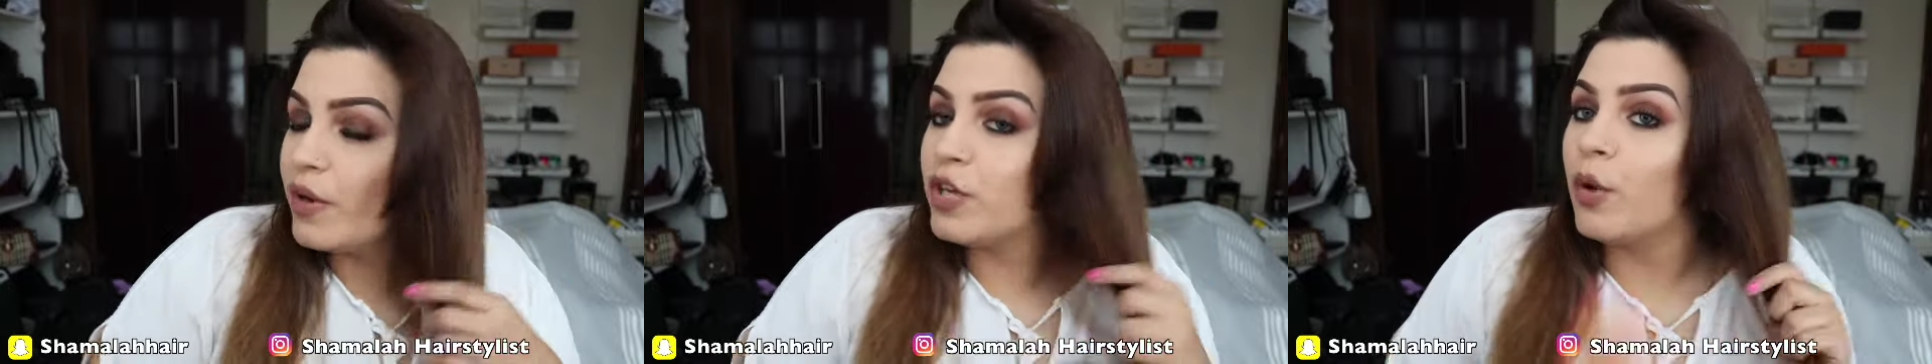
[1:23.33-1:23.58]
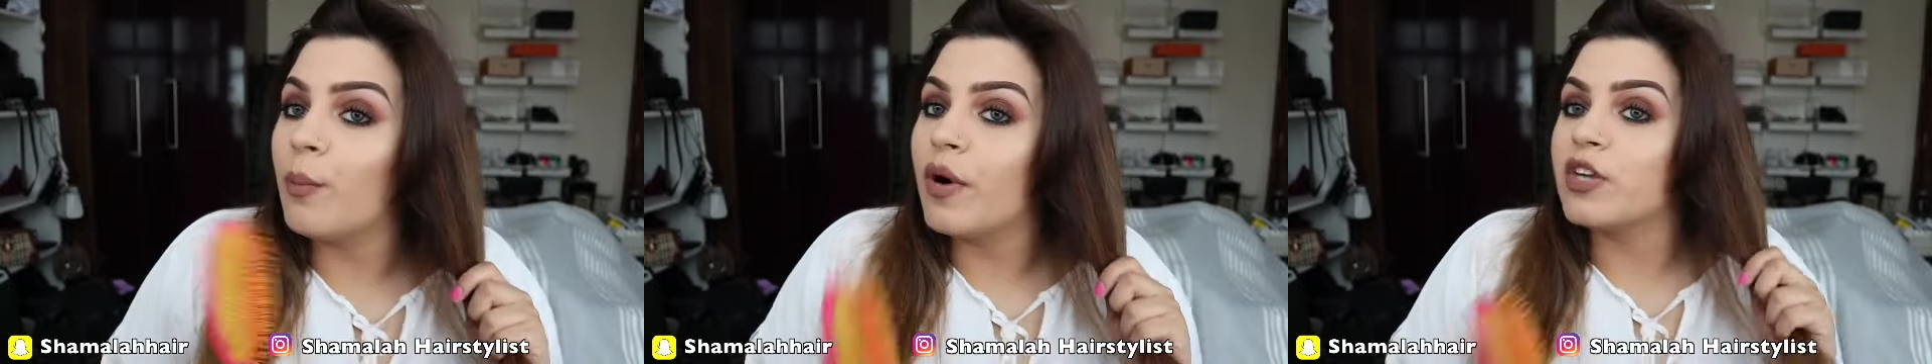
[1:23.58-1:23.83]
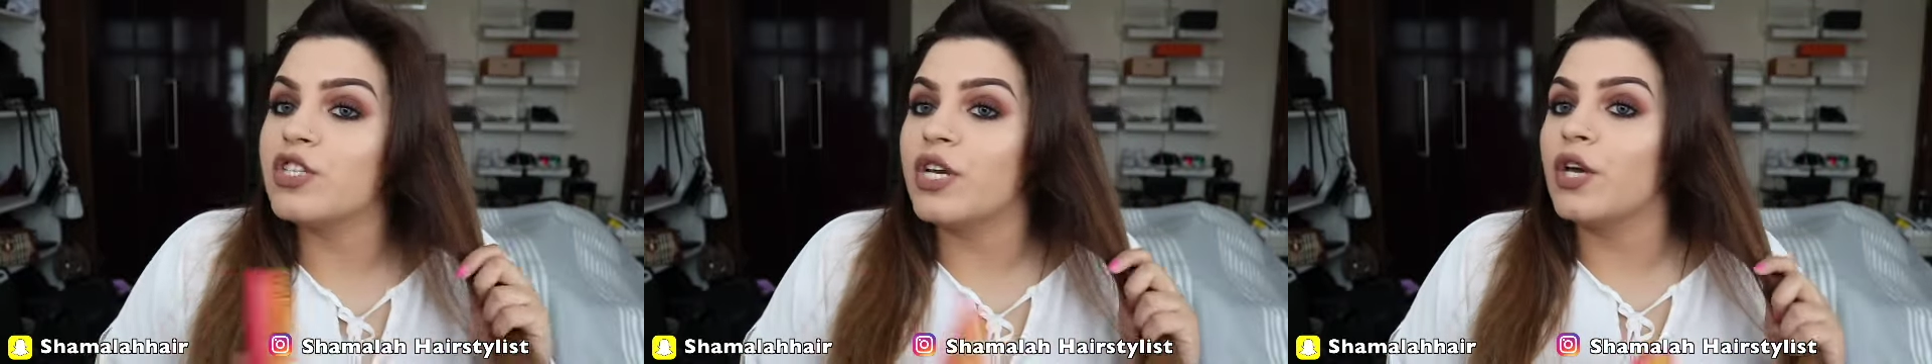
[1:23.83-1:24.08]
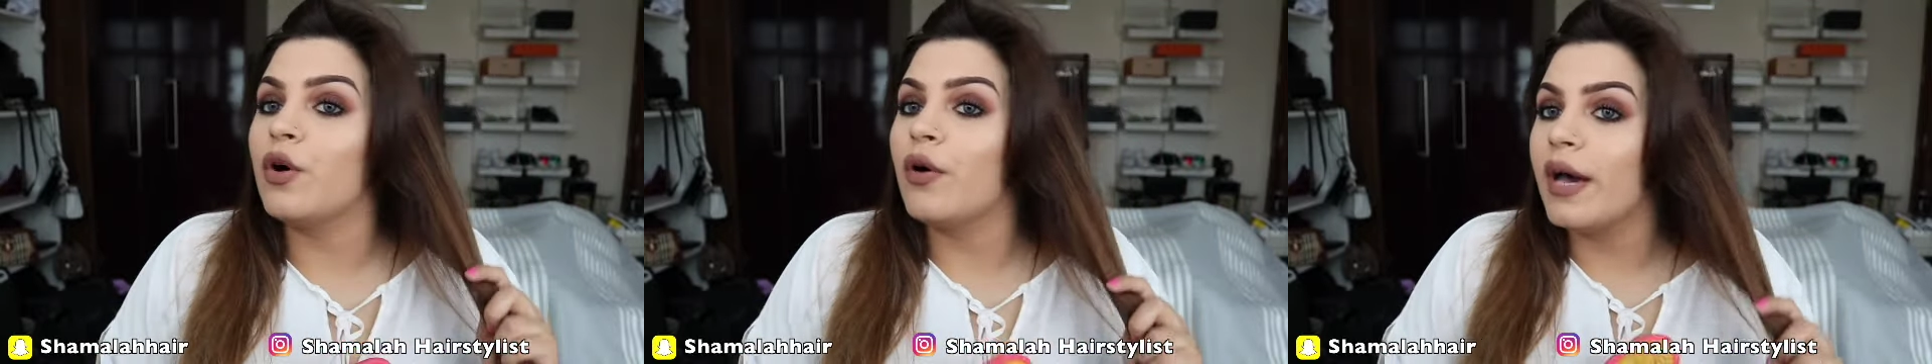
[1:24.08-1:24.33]
When you're
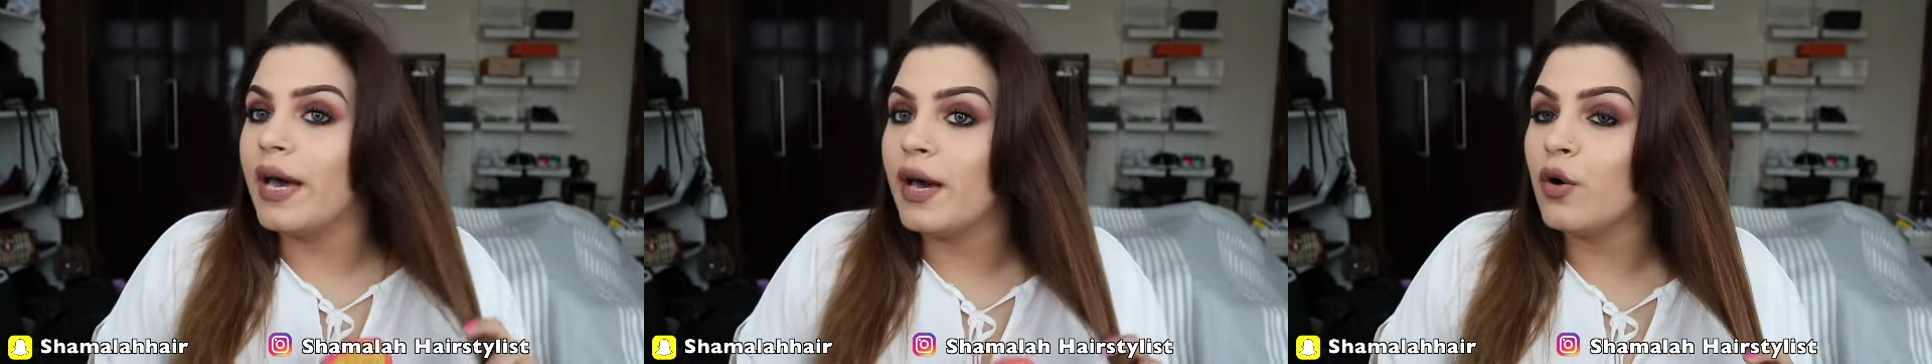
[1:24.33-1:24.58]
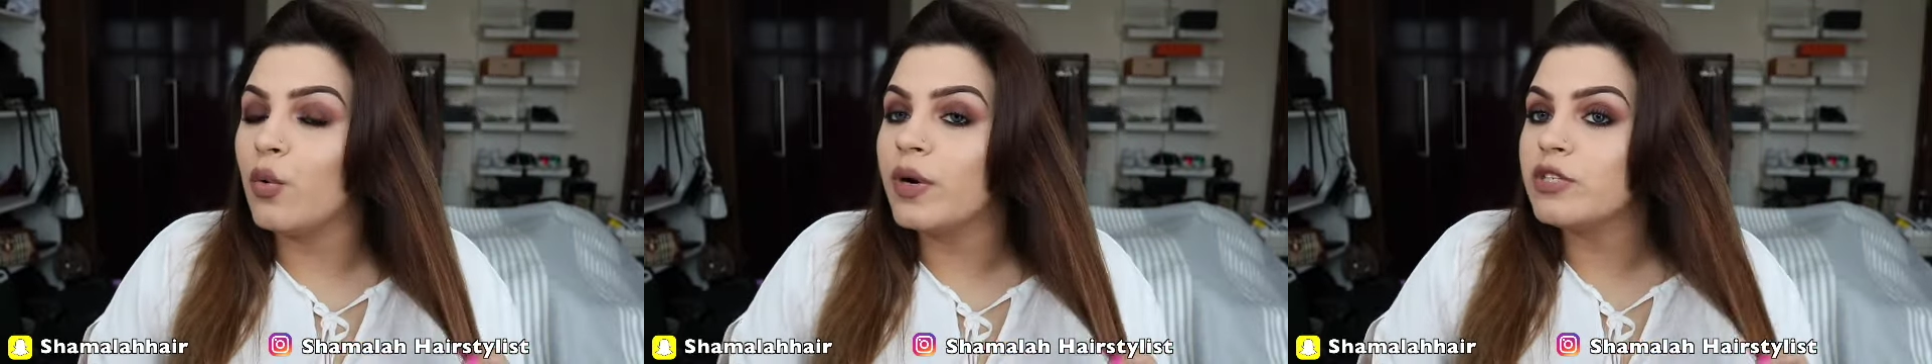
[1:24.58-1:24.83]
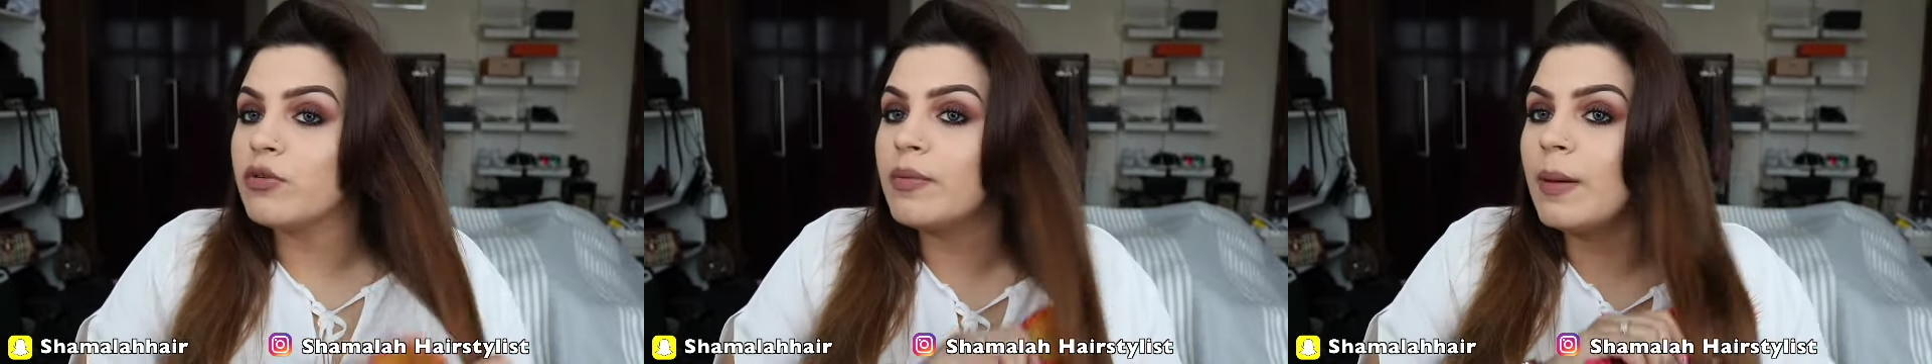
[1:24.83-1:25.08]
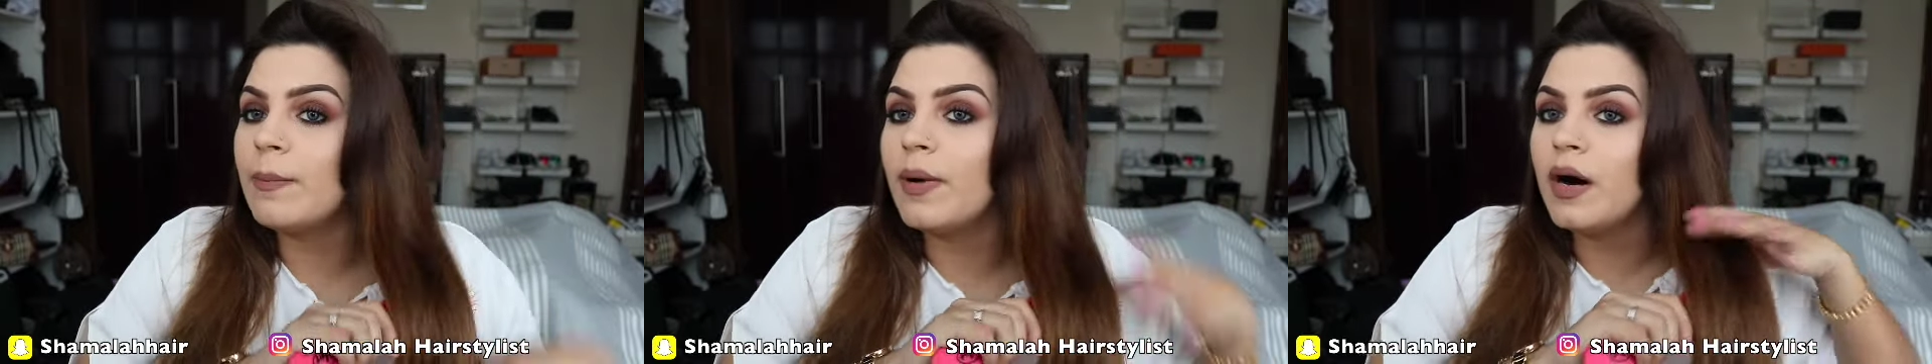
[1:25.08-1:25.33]
brushing your hair, always
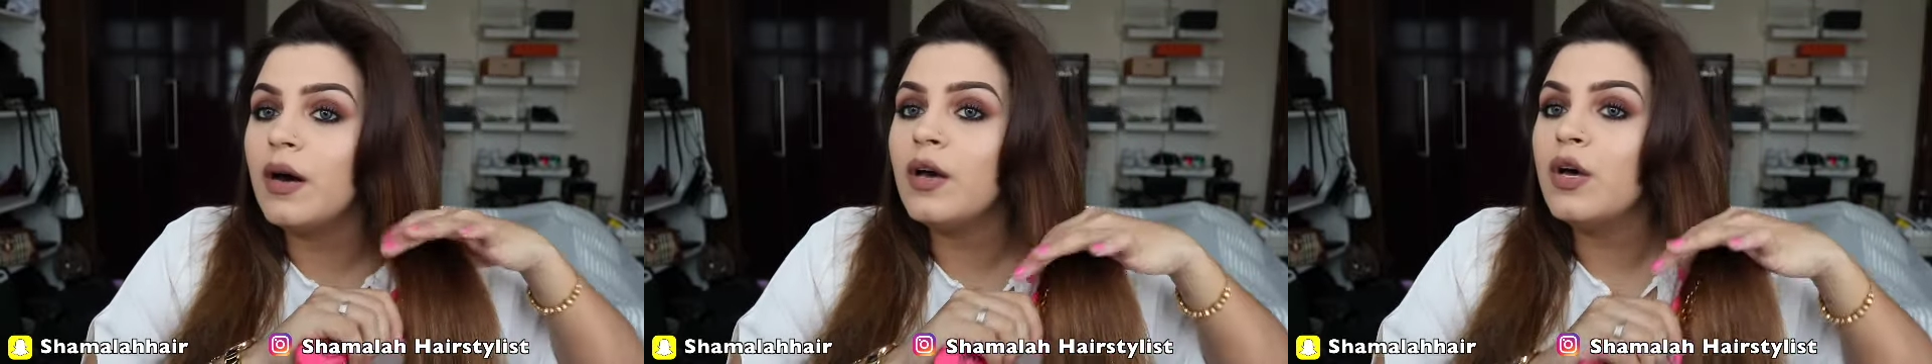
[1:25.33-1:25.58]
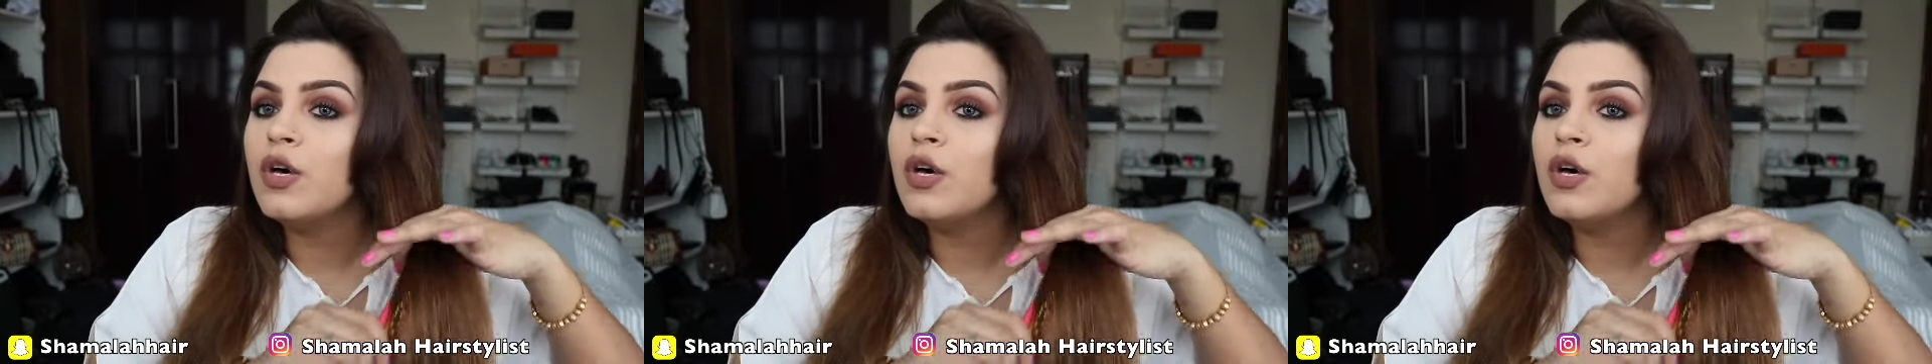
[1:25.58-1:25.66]
remember